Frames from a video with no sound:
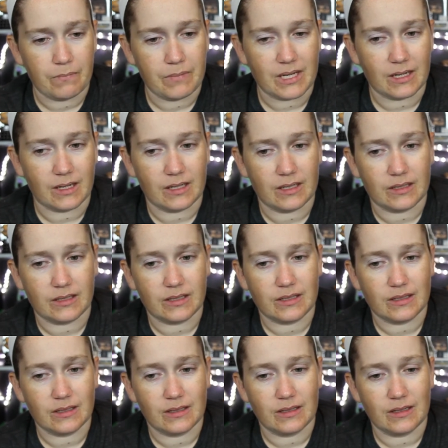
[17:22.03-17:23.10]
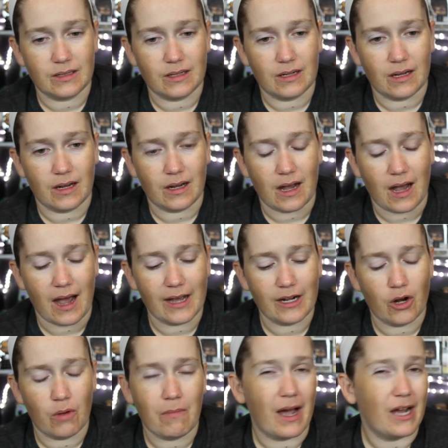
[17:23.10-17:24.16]
Because
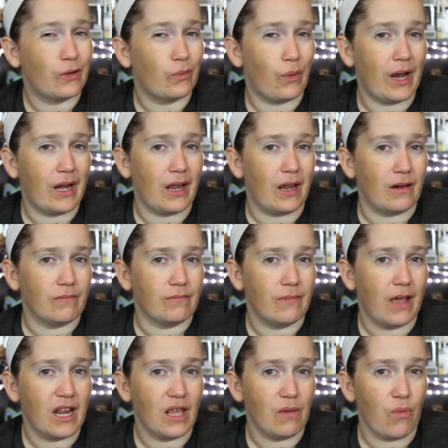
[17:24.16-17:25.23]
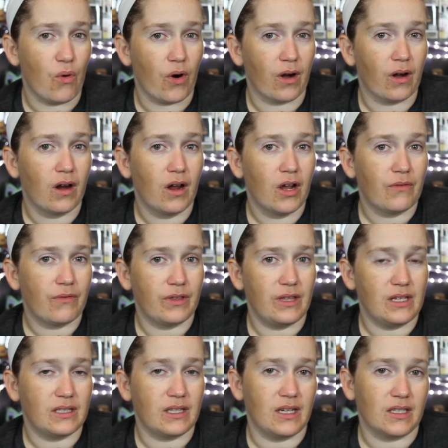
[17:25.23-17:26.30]
I don't mind waiting anymore for
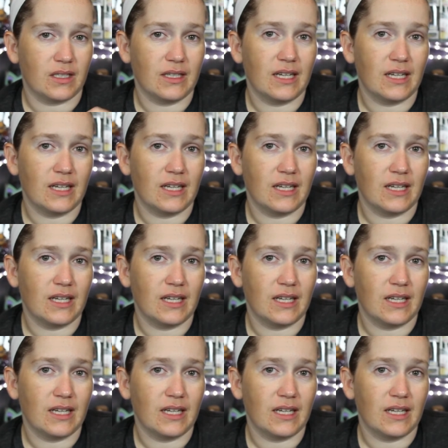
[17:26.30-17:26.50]
these things.